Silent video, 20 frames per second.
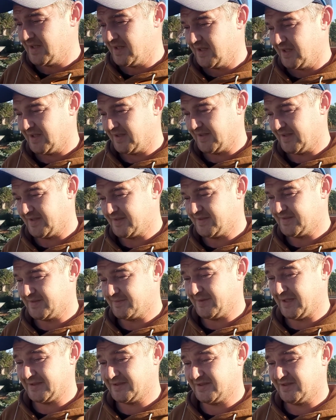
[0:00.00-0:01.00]
and then
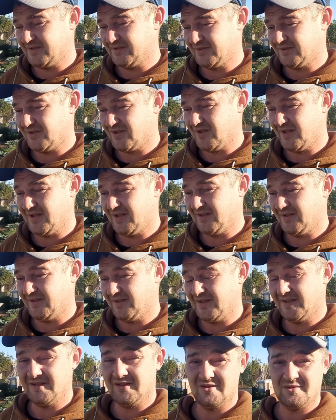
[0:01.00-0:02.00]
Sebastian got ill and
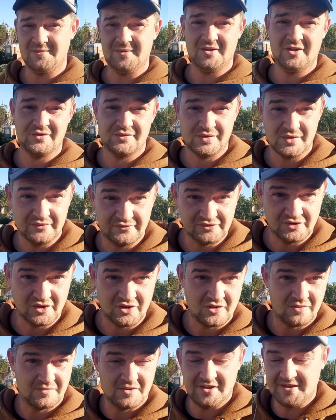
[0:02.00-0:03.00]
ended up in hospital for a
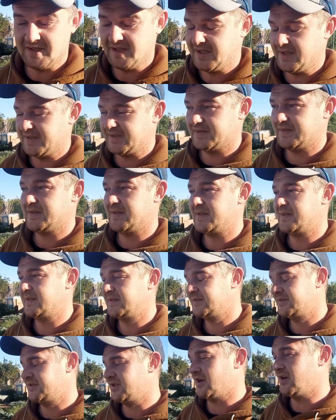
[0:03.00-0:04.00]
couple of days.
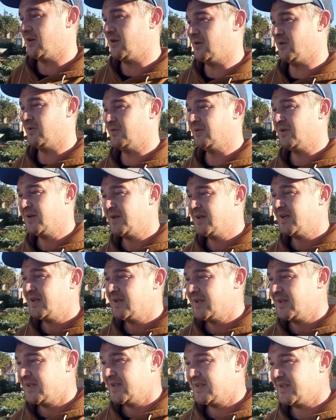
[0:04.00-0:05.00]
So
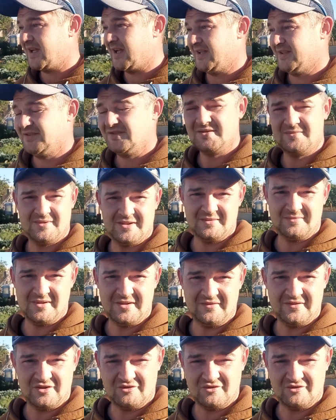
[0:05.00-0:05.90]
yeah, it's just been a bit of a